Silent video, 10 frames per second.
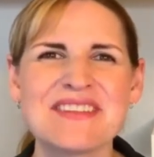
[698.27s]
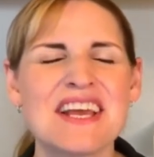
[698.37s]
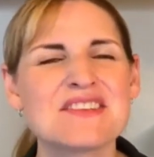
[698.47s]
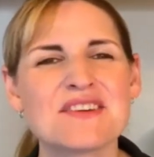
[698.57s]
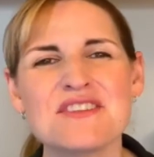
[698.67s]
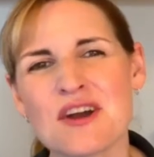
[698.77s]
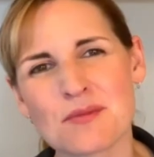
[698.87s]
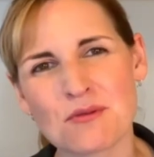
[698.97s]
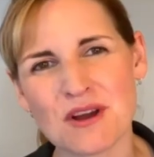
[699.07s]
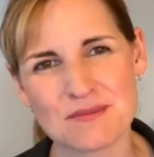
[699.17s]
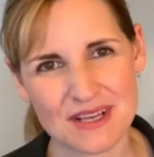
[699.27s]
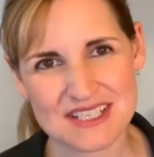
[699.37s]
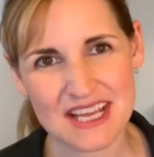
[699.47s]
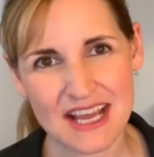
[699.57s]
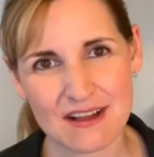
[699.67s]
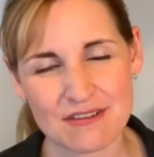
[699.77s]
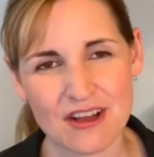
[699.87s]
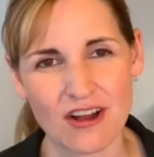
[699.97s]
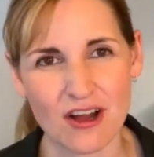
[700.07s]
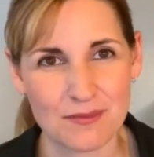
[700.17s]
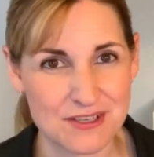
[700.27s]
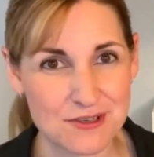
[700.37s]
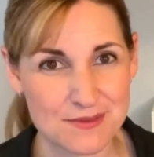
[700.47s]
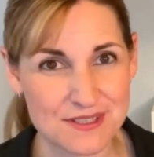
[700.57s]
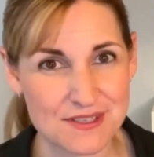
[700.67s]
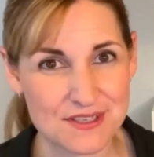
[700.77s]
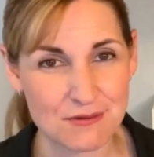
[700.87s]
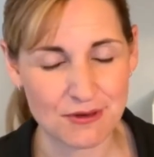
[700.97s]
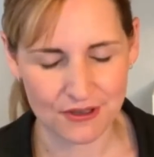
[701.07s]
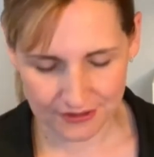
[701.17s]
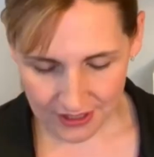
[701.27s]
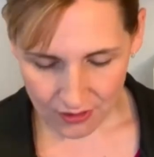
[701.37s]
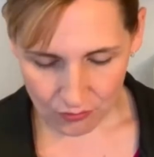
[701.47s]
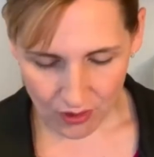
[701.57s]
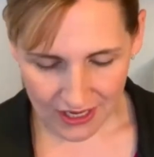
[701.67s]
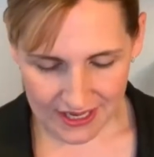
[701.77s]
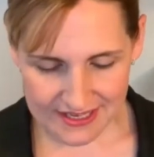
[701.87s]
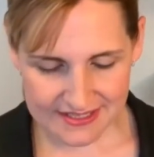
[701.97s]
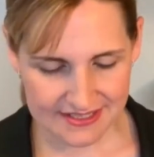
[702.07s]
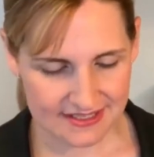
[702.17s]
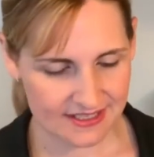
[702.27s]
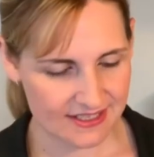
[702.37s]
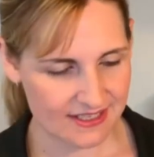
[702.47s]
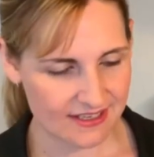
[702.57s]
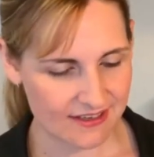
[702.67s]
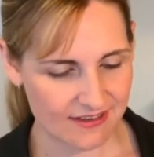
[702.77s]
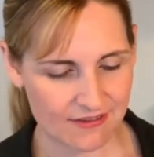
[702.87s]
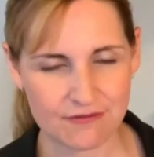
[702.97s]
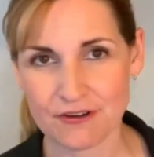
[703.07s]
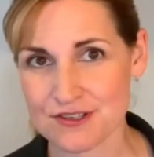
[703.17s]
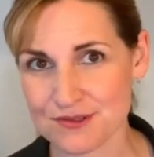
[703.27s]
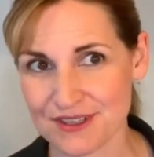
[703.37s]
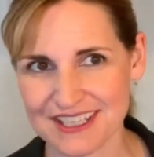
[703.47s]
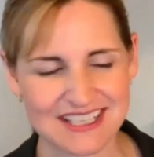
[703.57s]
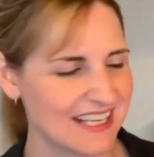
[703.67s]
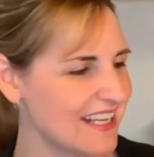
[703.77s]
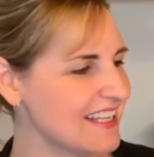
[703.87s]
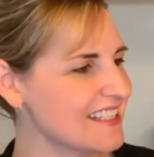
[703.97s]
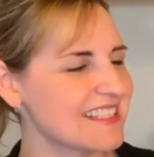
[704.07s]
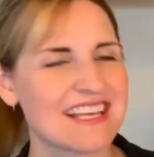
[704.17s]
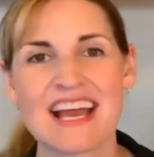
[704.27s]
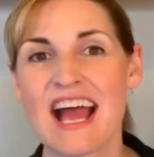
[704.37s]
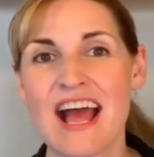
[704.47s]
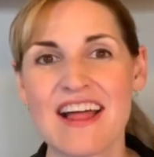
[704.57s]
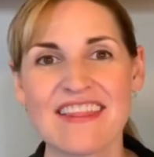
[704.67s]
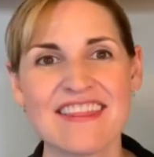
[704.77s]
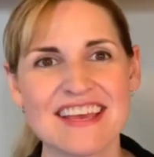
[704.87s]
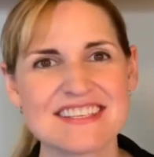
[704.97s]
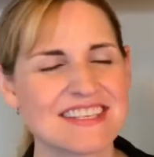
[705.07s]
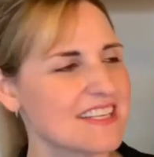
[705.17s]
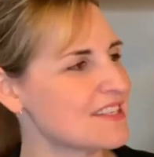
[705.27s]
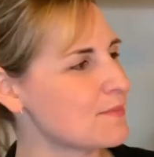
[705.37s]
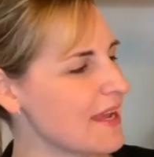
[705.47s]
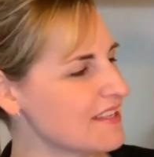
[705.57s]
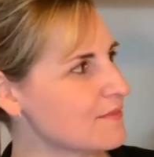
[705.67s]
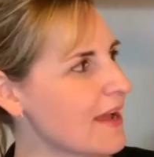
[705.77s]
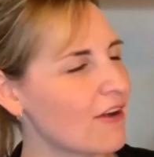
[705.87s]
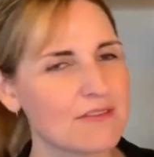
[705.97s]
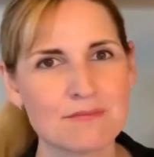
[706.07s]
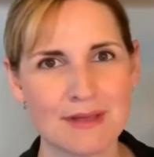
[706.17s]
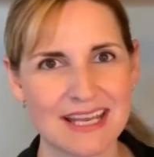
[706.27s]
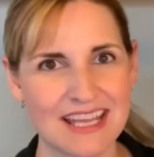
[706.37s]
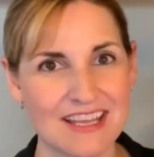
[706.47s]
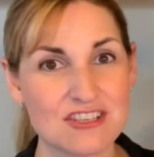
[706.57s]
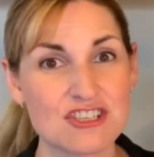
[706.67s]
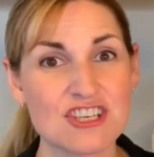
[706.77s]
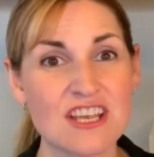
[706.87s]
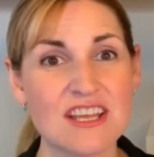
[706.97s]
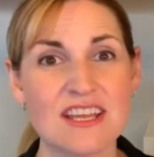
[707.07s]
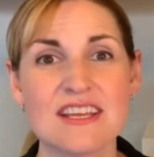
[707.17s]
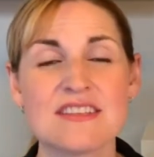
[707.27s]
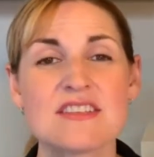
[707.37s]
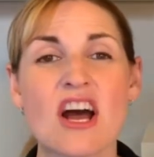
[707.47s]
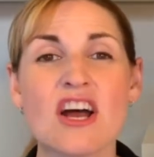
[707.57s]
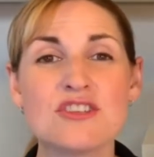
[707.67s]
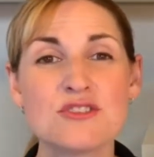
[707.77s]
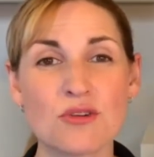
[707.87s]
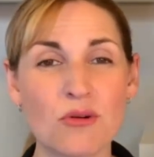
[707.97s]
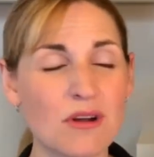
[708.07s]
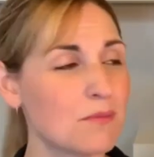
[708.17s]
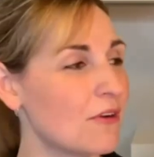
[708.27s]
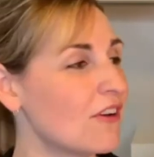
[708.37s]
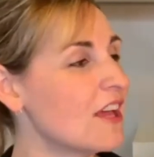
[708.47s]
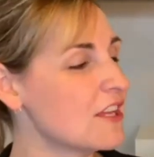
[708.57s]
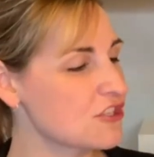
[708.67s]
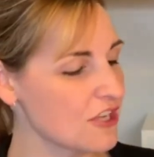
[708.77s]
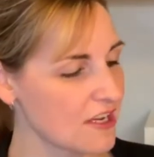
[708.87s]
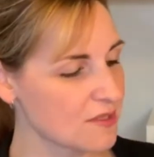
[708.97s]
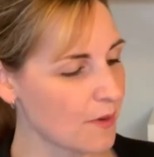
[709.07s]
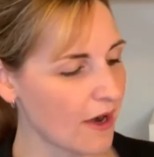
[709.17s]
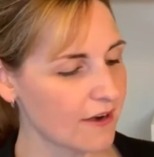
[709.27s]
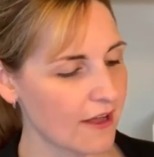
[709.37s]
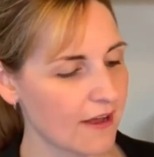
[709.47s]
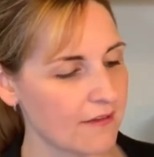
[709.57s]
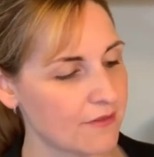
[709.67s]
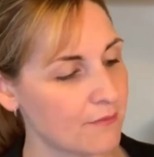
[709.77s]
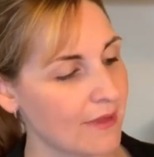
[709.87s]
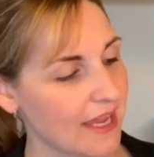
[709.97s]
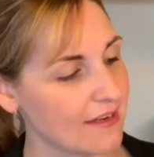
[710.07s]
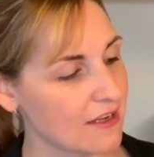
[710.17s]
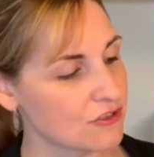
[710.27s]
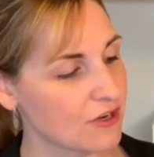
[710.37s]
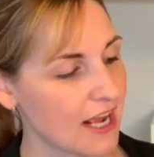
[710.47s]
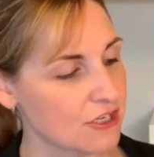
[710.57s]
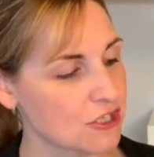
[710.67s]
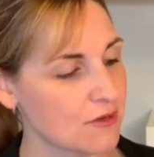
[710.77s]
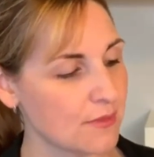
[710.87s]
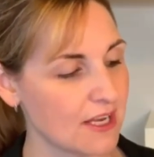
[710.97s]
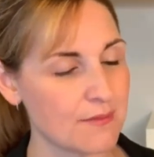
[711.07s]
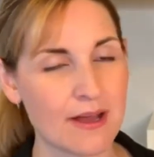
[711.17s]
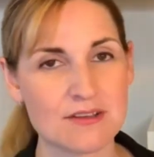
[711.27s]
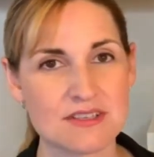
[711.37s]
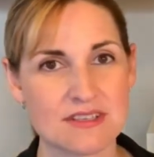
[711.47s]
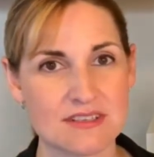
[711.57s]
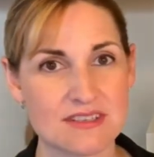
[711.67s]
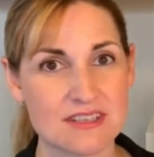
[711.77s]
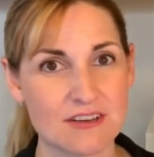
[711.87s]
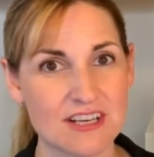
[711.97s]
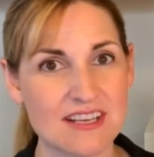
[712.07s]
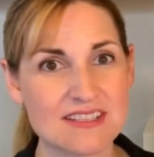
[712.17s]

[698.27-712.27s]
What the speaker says: So number 1 must-have on my trip to Disney World was, first one is this Space Mountain Minnie. She is adorable. She is part of the main attraction Minnie Mouse series.